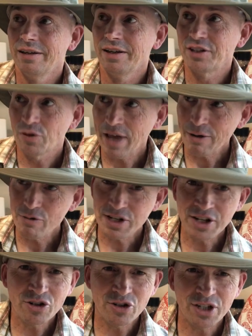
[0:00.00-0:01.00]
So that was
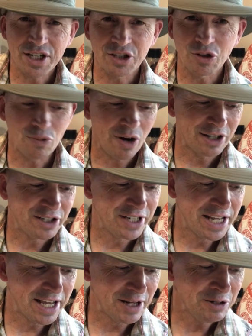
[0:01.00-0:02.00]
interesting to watch
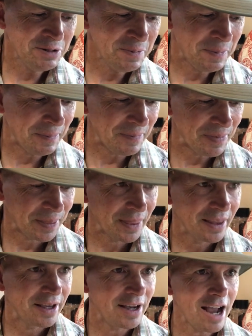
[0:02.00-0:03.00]
again.
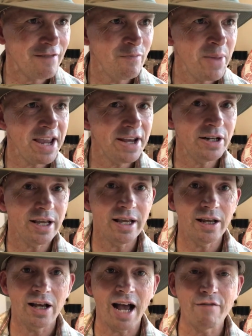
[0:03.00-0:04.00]
I've made,
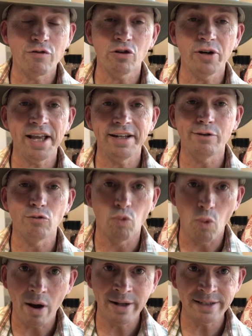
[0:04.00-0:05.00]
I've created
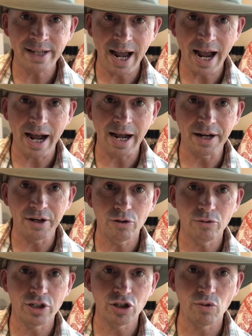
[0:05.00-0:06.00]
one tag,
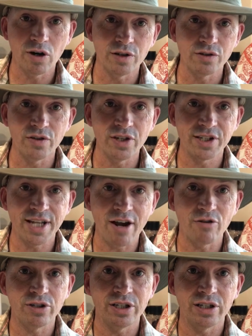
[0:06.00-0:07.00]
which was the
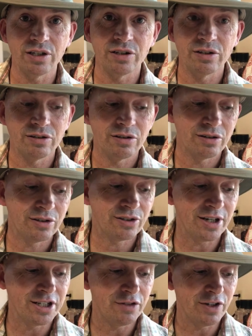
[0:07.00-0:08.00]
astounding
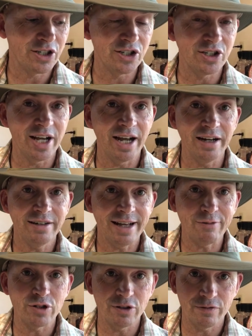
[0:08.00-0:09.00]
science fiction tag.
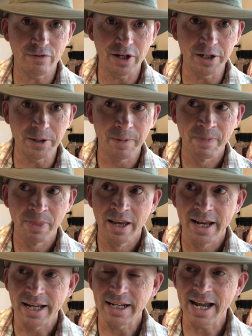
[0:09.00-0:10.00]
That was fun.
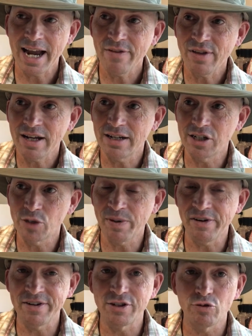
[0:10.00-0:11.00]
And I had that
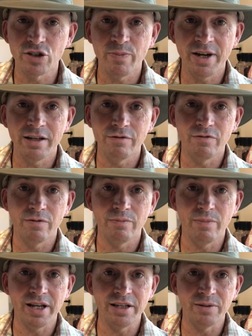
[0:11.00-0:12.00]
experience, which many,
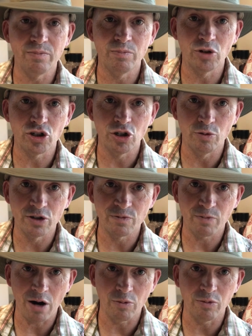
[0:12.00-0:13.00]
many booktubers
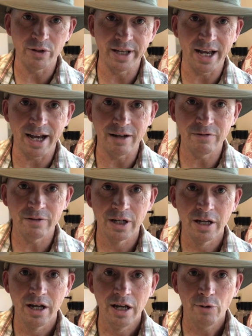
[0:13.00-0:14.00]
probably have
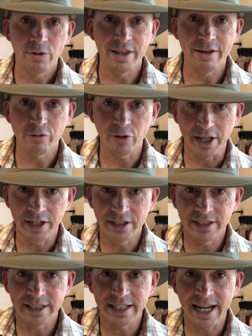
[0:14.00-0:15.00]
when they've created
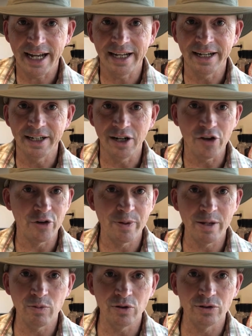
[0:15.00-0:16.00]
a tag and other
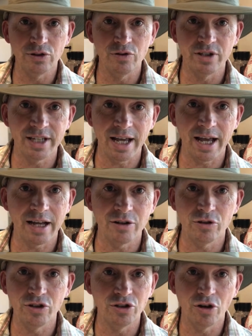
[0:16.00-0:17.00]
people do the tag
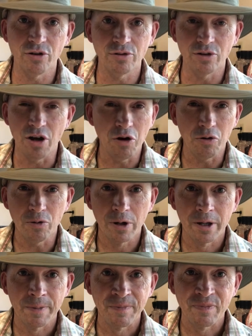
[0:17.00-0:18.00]
who you don't know
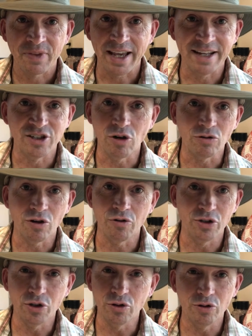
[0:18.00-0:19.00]
and don't know
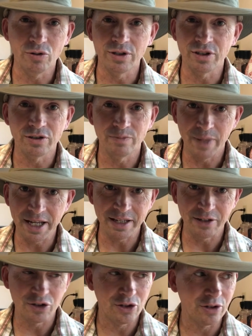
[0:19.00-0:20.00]
you. And they're
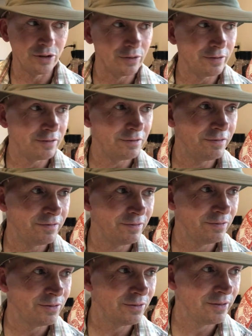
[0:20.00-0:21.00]
making, they're,
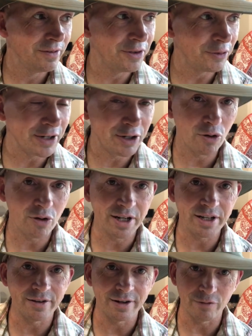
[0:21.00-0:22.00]
they're
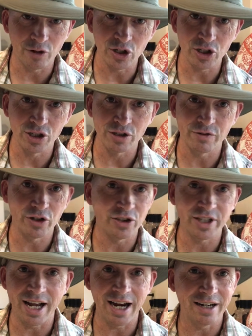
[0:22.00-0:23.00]
recording their versions of your
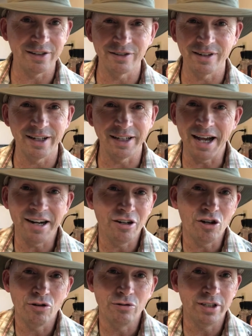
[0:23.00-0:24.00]
tag. And they're like, I don't
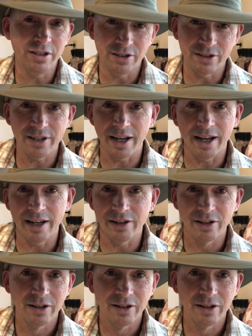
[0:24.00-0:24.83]
know who did this tag.